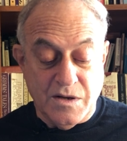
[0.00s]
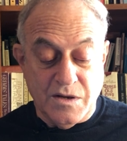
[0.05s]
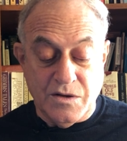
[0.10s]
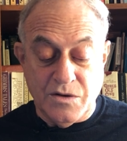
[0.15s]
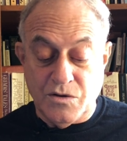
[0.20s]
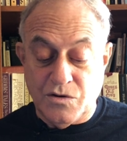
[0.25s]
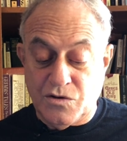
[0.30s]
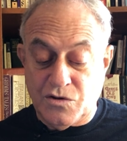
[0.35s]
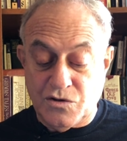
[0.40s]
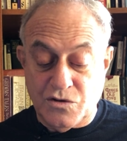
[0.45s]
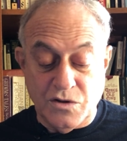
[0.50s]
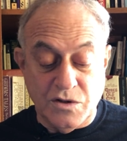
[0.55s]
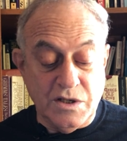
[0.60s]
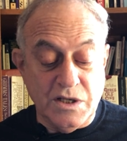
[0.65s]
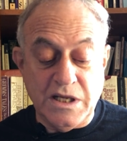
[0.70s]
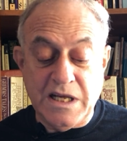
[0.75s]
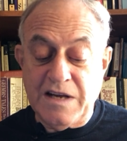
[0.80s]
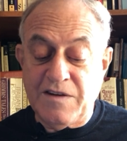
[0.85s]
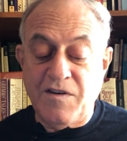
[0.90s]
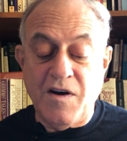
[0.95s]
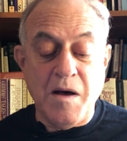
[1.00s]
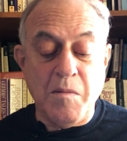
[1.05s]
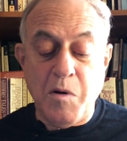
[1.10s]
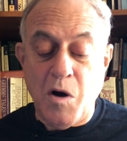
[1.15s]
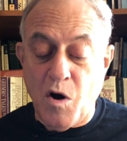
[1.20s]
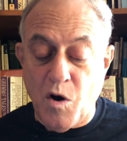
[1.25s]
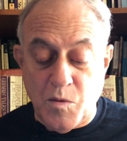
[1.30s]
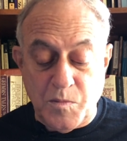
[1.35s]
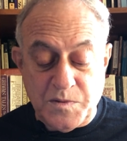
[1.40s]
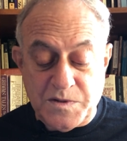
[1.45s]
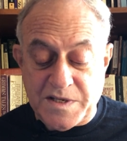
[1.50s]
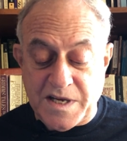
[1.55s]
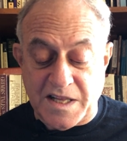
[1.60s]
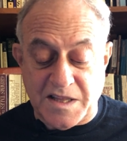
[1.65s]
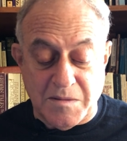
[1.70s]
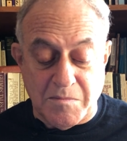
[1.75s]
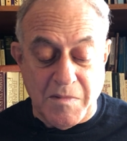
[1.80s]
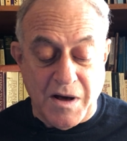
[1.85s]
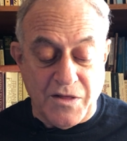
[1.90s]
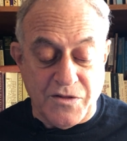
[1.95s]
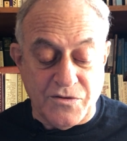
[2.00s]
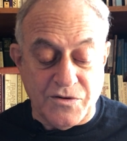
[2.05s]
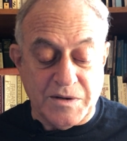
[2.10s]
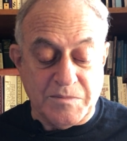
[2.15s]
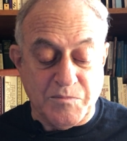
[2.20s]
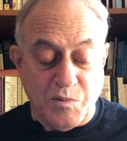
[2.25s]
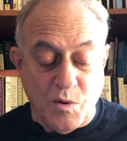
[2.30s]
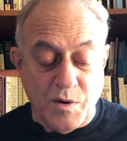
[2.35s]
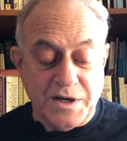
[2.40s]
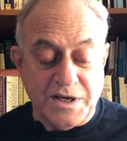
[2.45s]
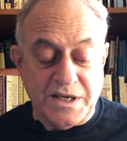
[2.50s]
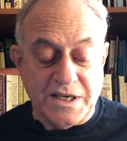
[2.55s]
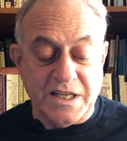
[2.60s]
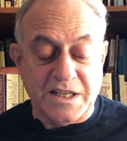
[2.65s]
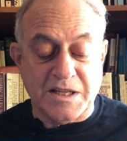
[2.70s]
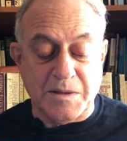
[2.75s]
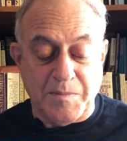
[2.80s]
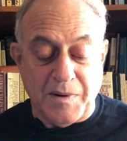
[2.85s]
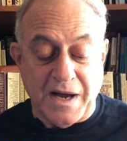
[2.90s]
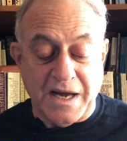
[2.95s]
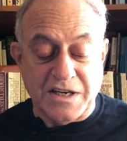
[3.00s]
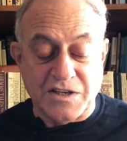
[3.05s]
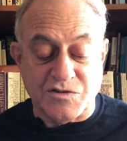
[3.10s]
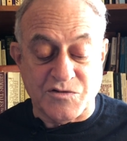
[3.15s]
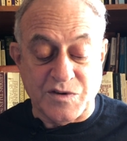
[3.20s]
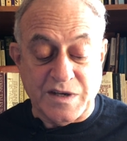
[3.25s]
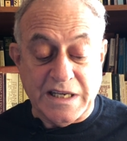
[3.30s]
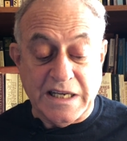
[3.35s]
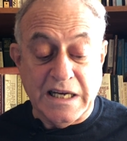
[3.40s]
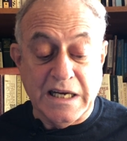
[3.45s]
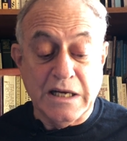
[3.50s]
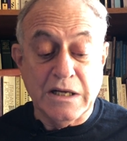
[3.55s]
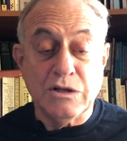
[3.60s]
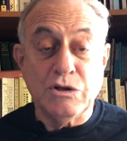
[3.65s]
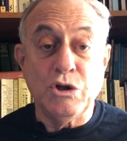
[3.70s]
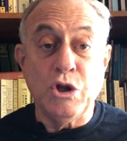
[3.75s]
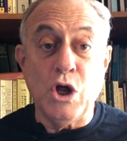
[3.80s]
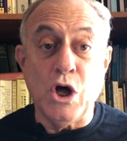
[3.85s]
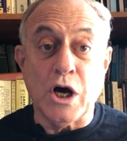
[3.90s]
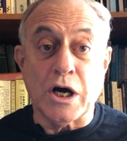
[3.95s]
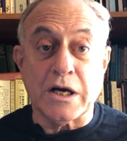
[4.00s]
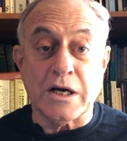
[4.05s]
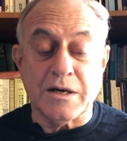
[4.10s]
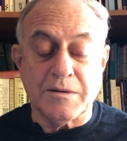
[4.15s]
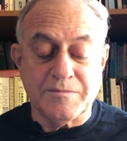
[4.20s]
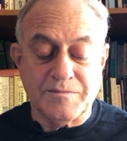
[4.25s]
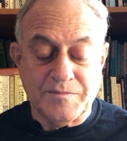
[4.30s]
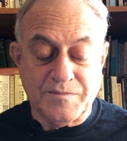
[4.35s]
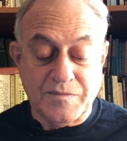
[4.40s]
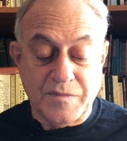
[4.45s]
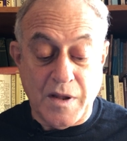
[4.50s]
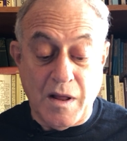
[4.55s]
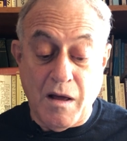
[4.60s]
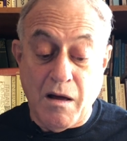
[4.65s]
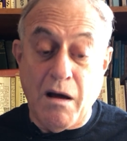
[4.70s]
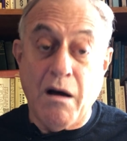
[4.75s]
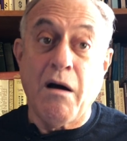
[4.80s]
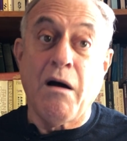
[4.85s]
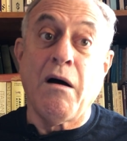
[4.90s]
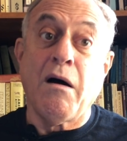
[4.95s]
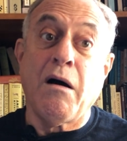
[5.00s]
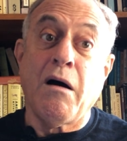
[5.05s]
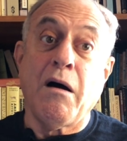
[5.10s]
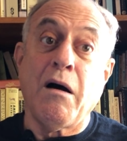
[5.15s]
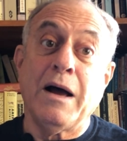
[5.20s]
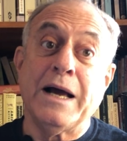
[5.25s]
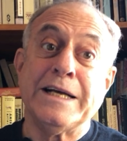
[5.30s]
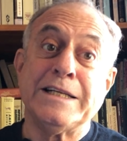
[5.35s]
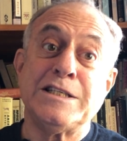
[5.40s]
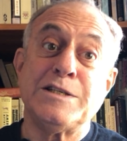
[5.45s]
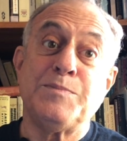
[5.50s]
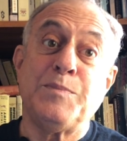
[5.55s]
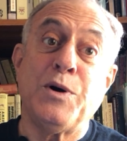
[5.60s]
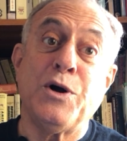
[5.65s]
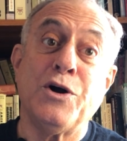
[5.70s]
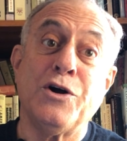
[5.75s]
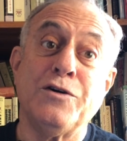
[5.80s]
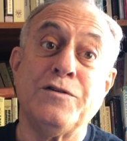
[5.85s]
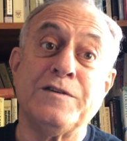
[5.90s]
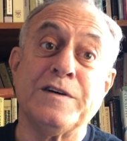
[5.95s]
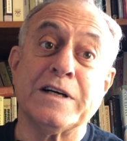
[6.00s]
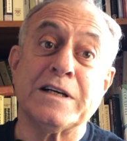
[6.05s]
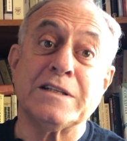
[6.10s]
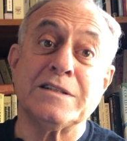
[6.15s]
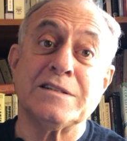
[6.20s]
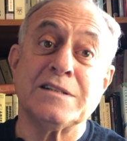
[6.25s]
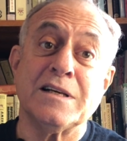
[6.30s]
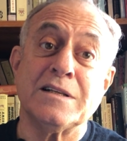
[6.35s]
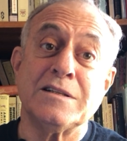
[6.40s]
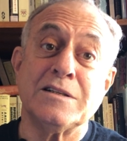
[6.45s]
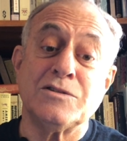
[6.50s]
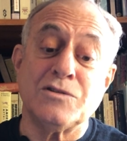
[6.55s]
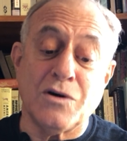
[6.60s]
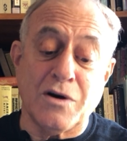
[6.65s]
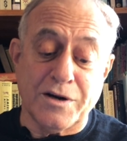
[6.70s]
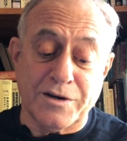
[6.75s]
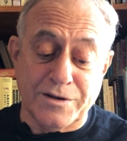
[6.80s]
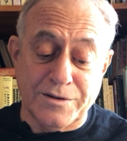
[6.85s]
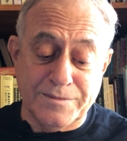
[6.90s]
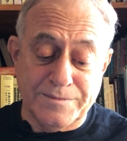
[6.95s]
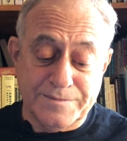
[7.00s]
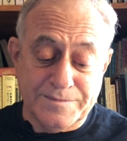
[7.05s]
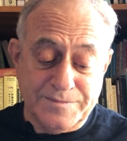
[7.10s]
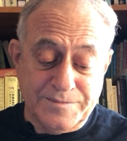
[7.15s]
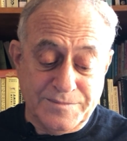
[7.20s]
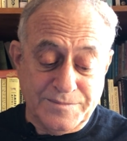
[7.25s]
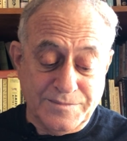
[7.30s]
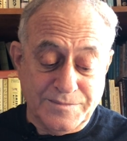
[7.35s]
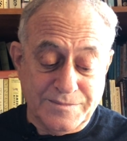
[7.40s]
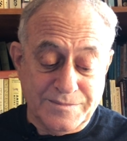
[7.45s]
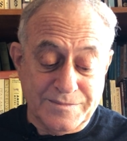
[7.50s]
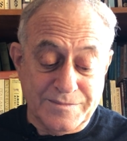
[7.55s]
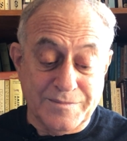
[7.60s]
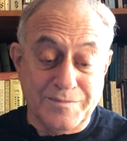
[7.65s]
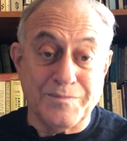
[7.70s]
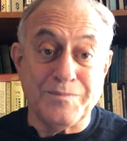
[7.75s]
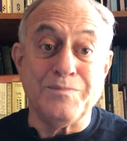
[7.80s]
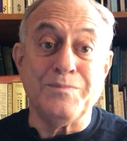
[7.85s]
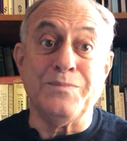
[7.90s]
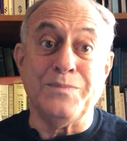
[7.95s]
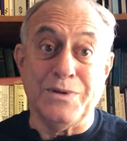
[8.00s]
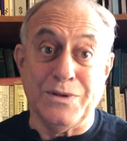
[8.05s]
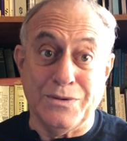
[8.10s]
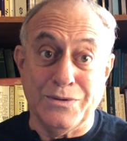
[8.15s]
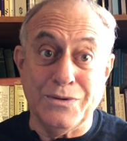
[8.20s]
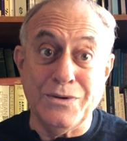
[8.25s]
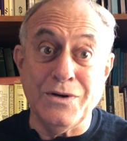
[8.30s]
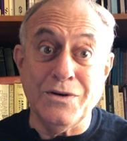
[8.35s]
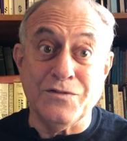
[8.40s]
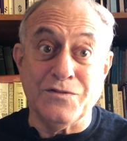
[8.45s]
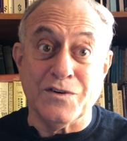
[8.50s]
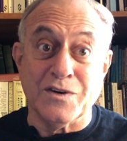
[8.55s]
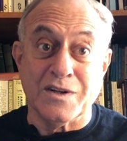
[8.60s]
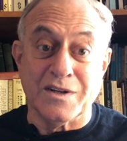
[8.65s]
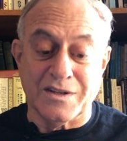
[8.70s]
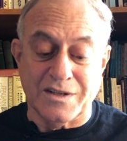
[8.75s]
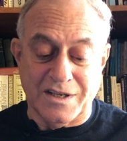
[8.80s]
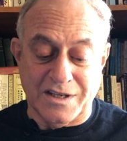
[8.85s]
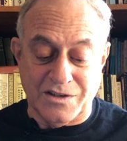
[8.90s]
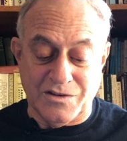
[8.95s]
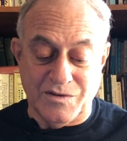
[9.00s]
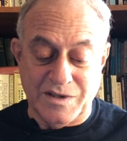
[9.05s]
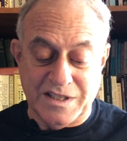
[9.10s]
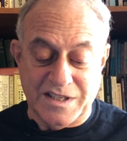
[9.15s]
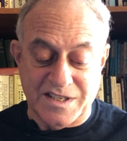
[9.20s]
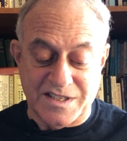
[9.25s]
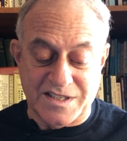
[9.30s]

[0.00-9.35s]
You shouldn't give up hope, said the mother, and pointed at the pine tree. Look. It's perfect, said the daughter. Beautiful, agreed the